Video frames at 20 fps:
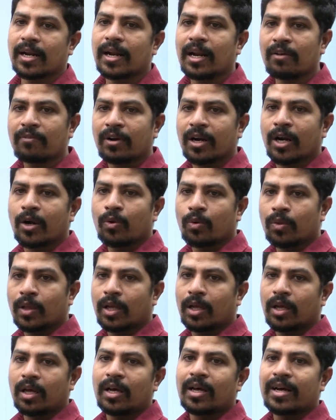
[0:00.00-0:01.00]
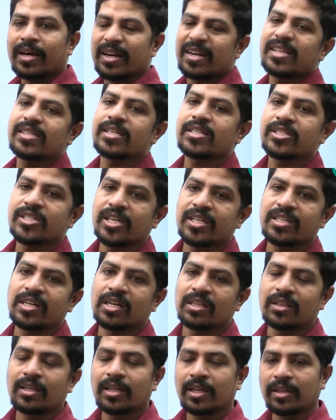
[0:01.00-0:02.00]
relevant to the research
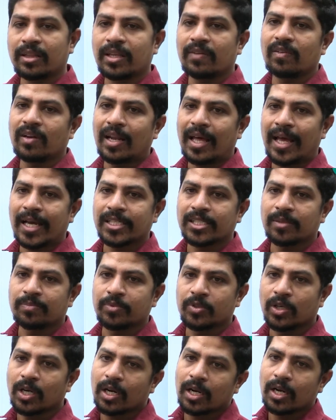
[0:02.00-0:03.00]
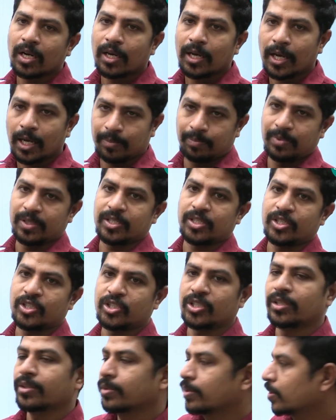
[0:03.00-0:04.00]
area, then they will accept your
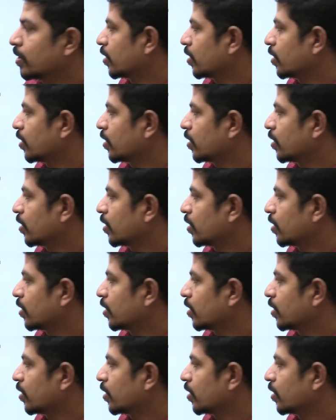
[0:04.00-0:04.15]
application.